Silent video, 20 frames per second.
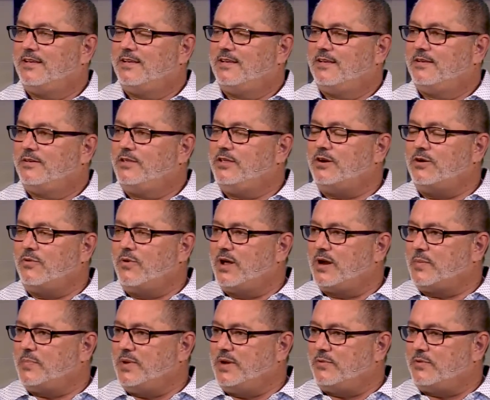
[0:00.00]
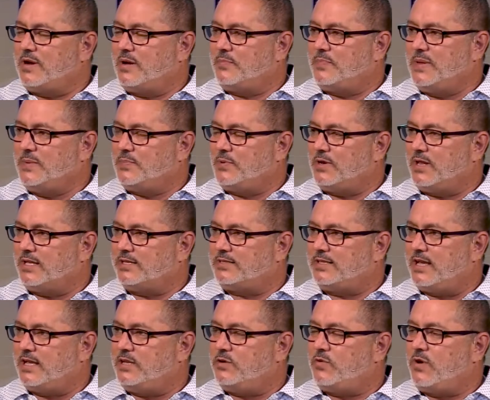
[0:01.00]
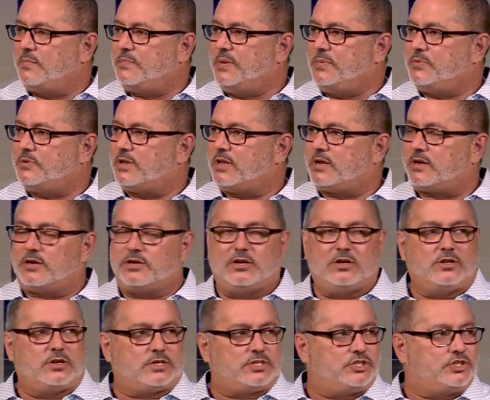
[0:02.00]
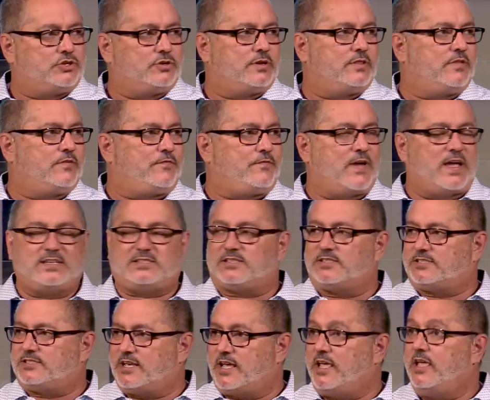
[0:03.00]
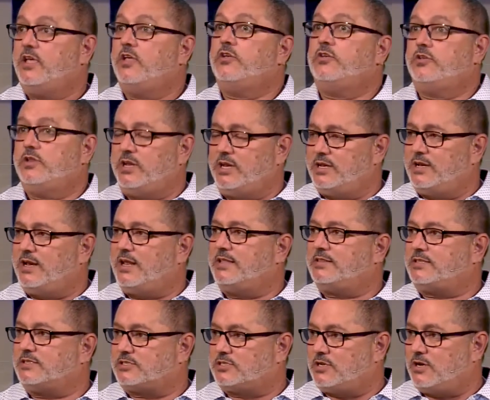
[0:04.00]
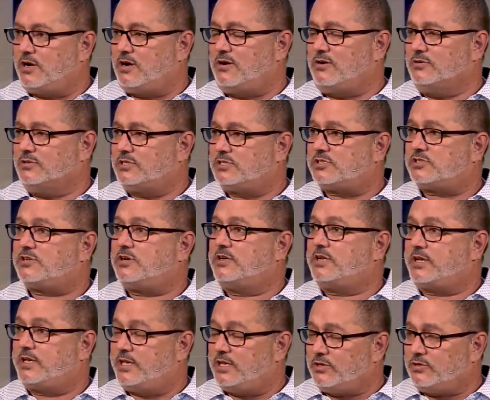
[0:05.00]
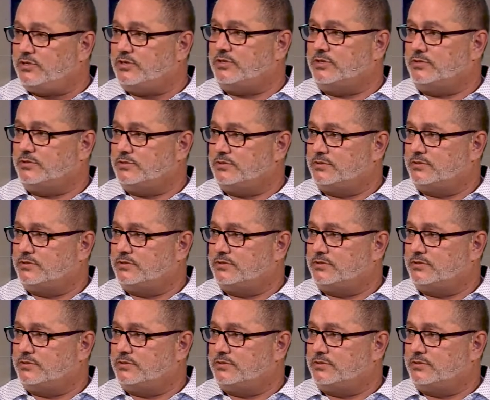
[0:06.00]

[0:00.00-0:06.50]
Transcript: You don't want to be around people like that. You want people that are going to look at you in the face and say, you need to let this go. This is going to kill you.